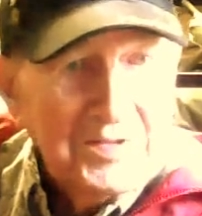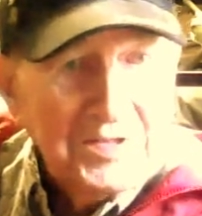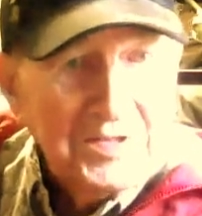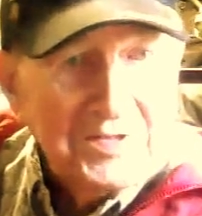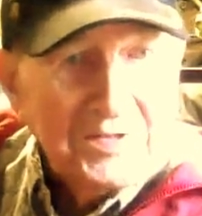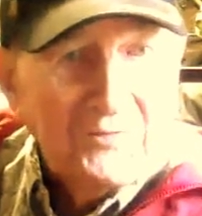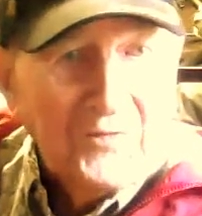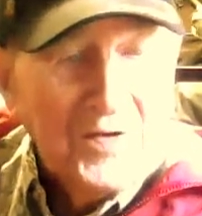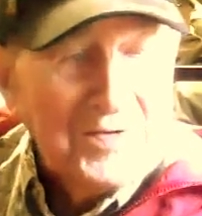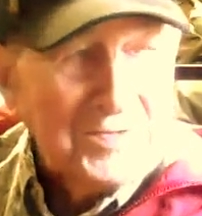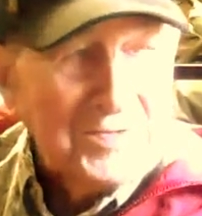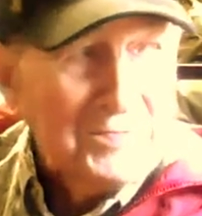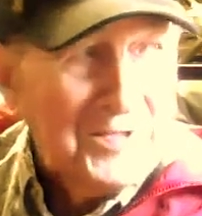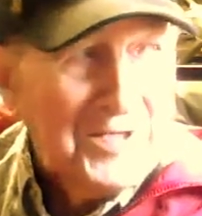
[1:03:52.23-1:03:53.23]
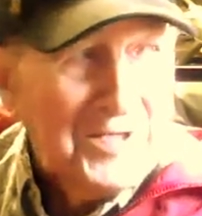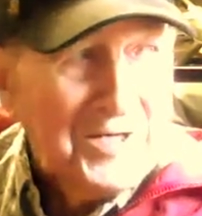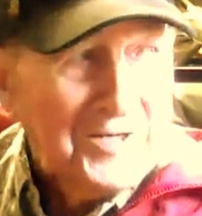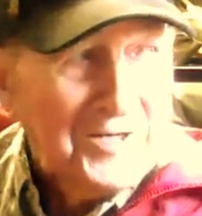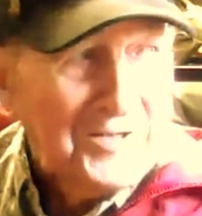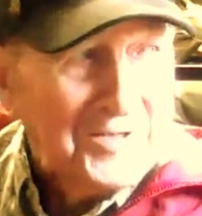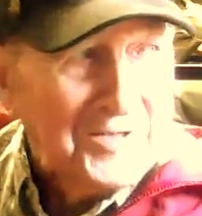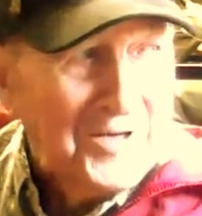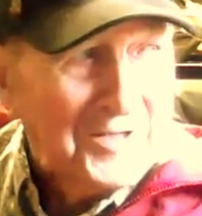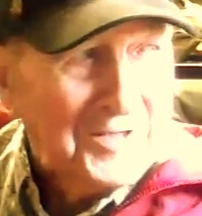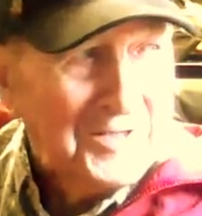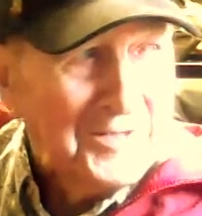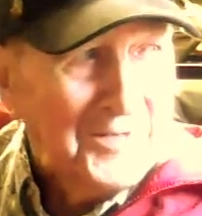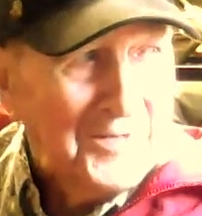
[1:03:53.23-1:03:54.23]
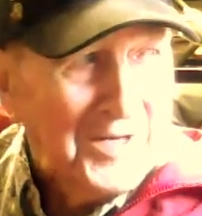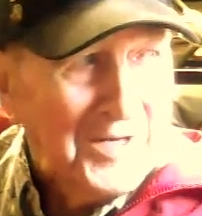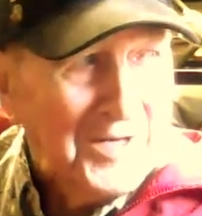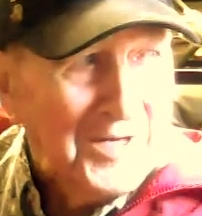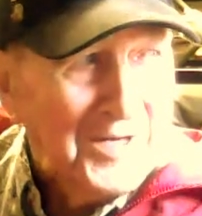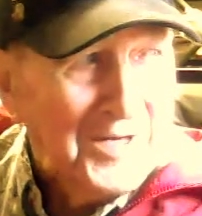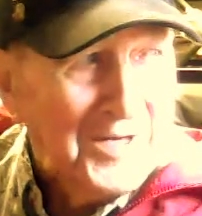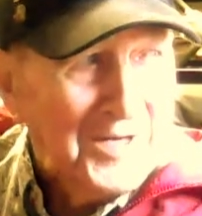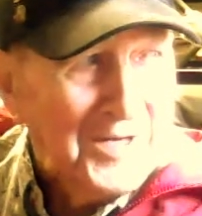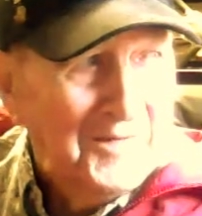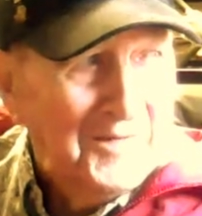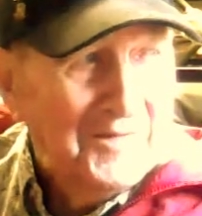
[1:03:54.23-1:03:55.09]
There was just a Frenchman here talking to me.